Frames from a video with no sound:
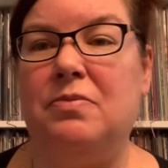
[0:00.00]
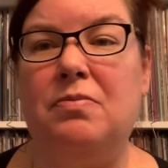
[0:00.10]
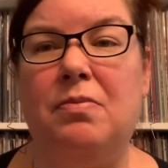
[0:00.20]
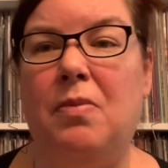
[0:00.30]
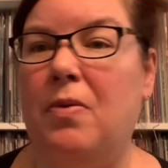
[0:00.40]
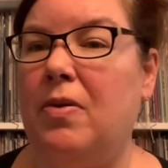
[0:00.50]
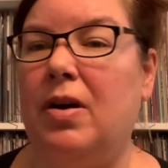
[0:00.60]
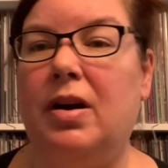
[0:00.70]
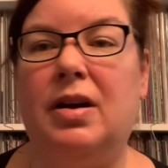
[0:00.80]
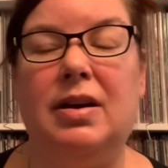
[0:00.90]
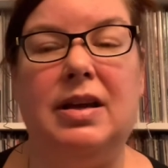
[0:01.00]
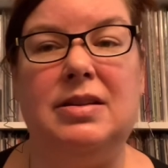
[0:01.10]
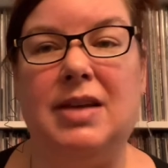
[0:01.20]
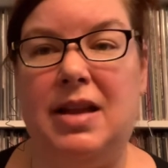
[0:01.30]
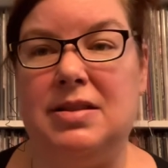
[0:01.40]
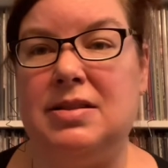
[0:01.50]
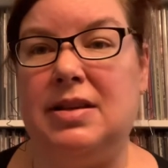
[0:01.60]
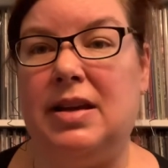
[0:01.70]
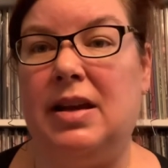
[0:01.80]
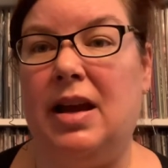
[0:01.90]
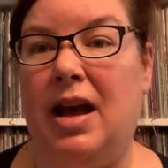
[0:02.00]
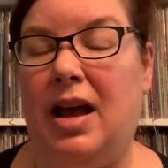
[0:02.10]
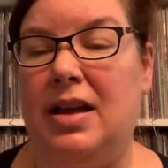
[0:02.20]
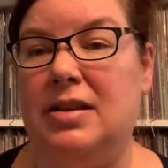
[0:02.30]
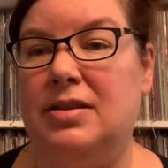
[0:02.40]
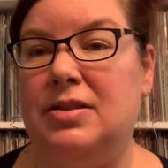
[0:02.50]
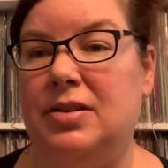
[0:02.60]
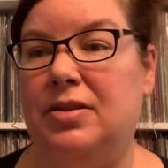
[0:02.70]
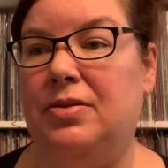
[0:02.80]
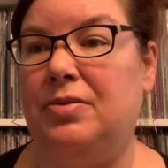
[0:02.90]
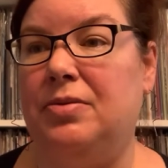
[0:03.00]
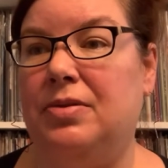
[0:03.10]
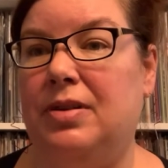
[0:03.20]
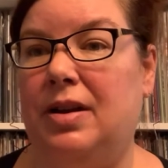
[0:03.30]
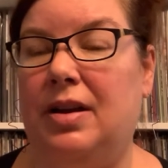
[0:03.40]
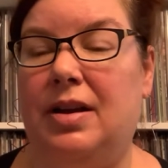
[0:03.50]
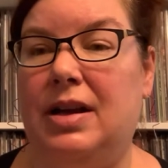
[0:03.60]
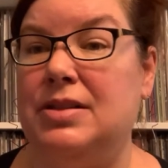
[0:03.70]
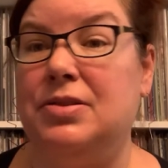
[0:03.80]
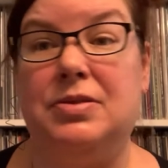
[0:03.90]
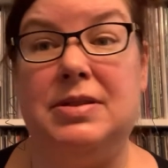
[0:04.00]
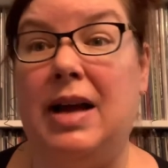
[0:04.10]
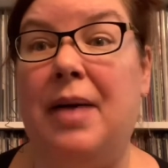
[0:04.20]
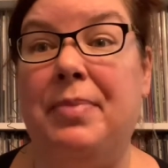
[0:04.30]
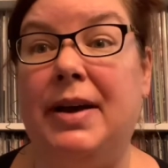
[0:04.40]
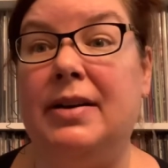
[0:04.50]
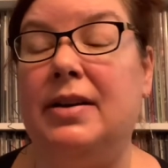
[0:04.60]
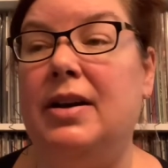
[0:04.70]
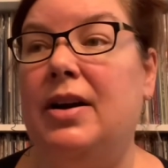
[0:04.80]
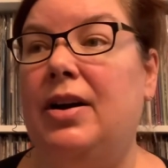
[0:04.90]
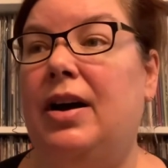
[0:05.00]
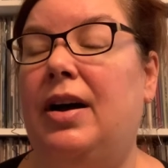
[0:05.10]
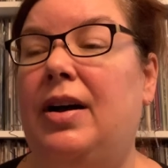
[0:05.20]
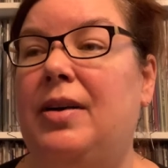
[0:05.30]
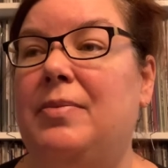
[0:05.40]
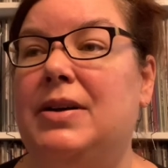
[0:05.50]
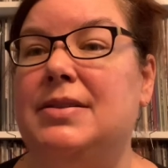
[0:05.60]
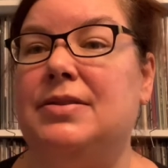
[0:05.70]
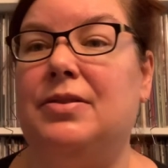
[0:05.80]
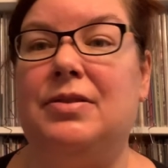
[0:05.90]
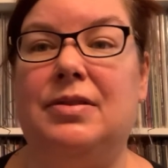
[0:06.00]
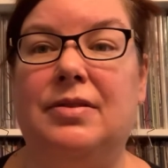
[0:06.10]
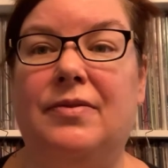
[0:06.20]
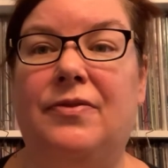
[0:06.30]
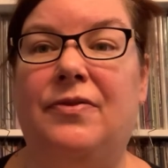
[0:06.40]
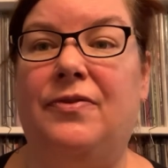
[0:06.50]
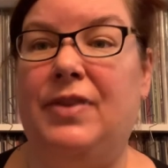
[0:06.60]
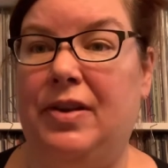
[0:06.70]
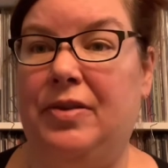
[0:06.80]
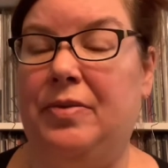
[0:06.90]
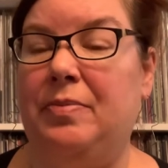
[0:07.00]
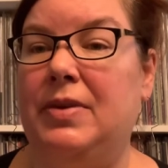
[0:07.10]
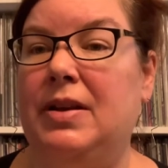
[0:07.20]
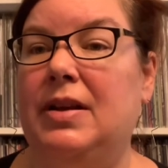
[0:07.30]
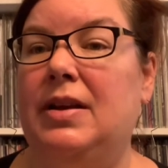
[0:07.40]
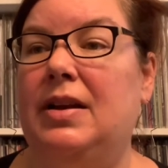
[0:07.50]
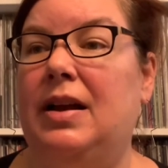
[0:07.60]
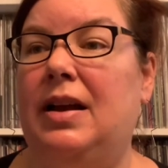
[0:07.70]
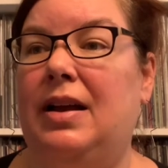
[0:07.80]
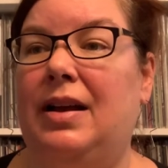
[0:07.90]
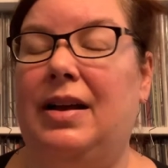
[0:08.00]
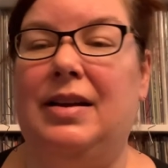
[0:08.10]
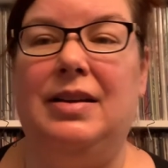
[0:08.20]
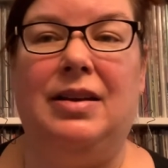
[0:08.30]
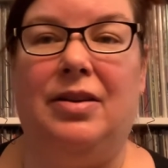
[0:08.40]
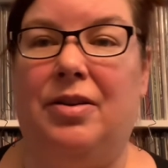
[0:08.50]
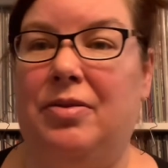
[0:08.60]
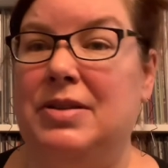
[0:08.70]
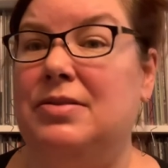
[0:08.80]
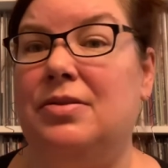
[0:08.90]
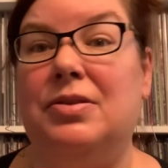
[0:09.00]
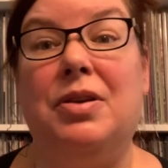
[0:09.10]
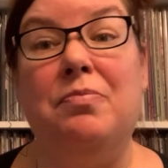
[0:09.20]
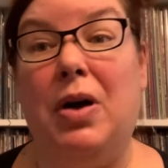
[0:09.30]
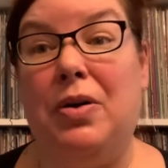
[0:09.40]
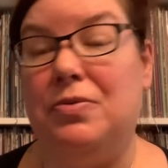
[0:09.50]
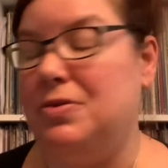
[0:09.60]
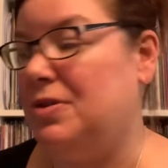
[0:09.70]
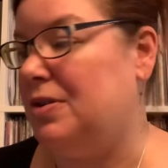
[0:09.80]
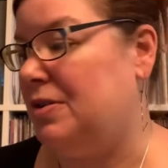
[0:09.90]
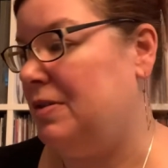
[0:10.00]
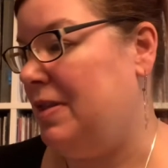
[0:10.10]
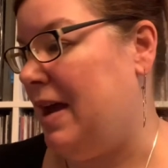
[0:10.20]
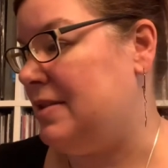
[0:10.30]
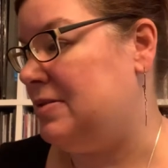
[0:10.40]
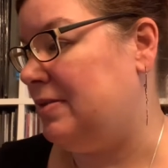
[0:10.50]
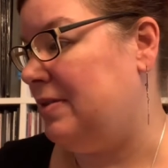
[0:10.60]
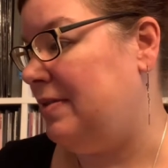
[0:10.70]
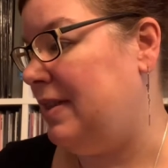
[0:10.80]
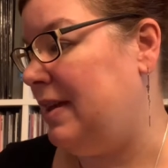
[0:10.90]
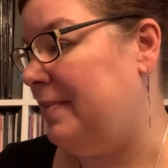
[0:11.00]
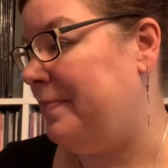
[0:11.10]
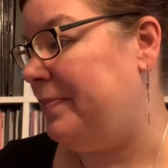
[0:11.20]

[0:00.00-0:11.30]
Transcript: more intensely onto a certain topic, a certain film, a certain composer, that sort of thing.